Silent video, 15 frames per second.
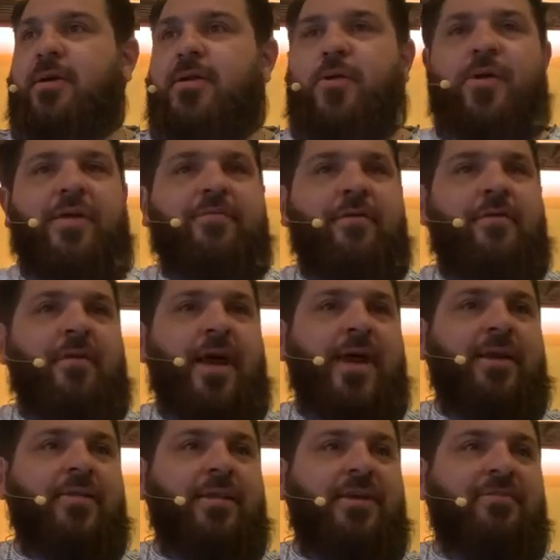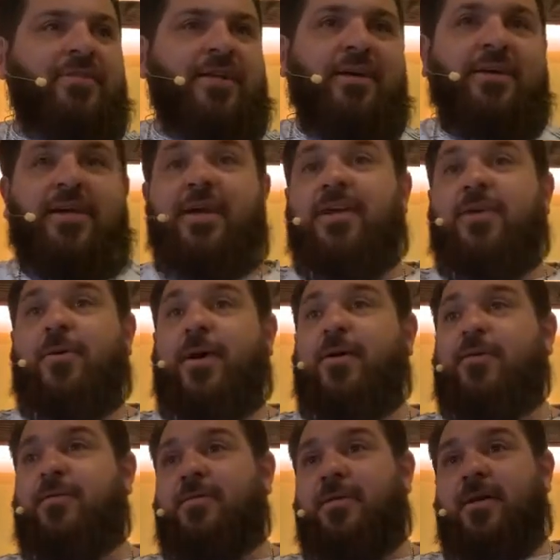Don't ever threaten to leave cuz I'll kick you
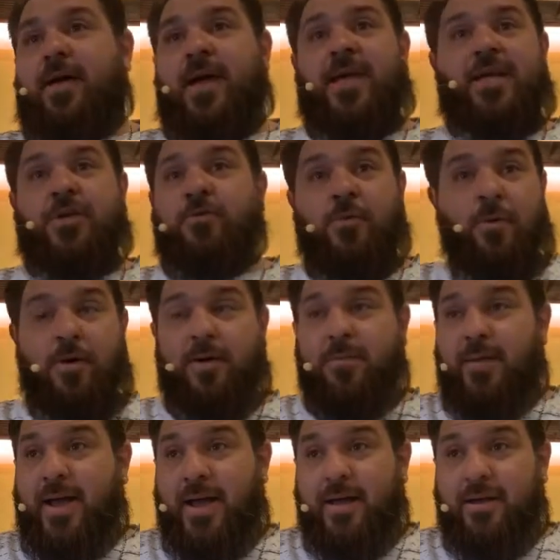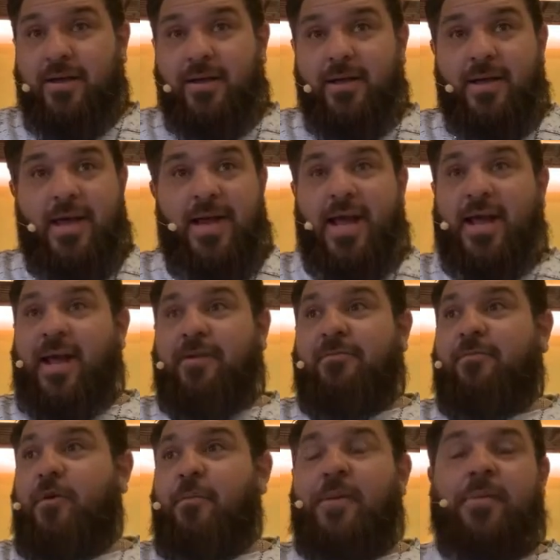out and you won't come back." I got
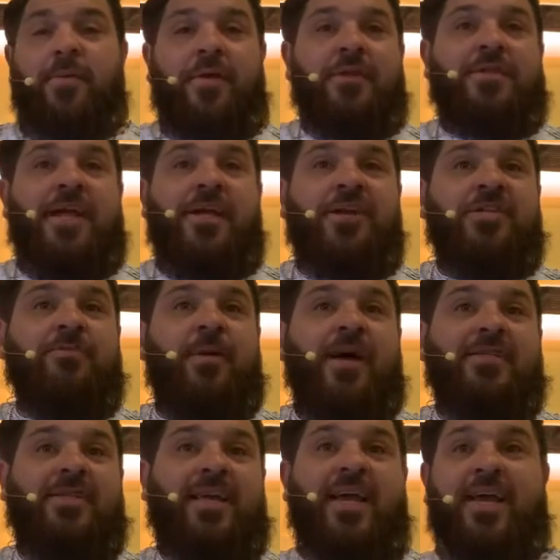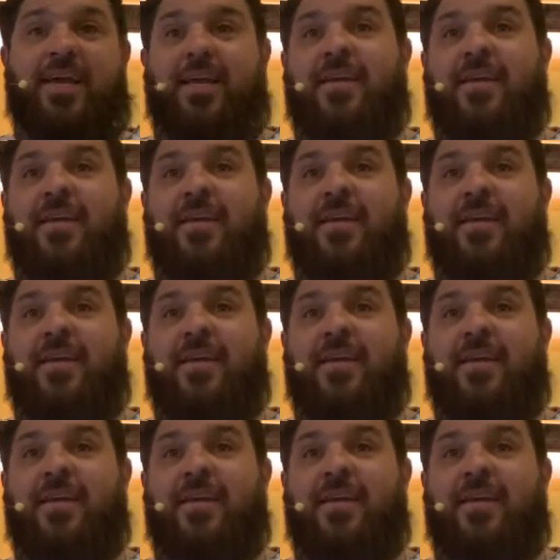four people that'll take your spot today.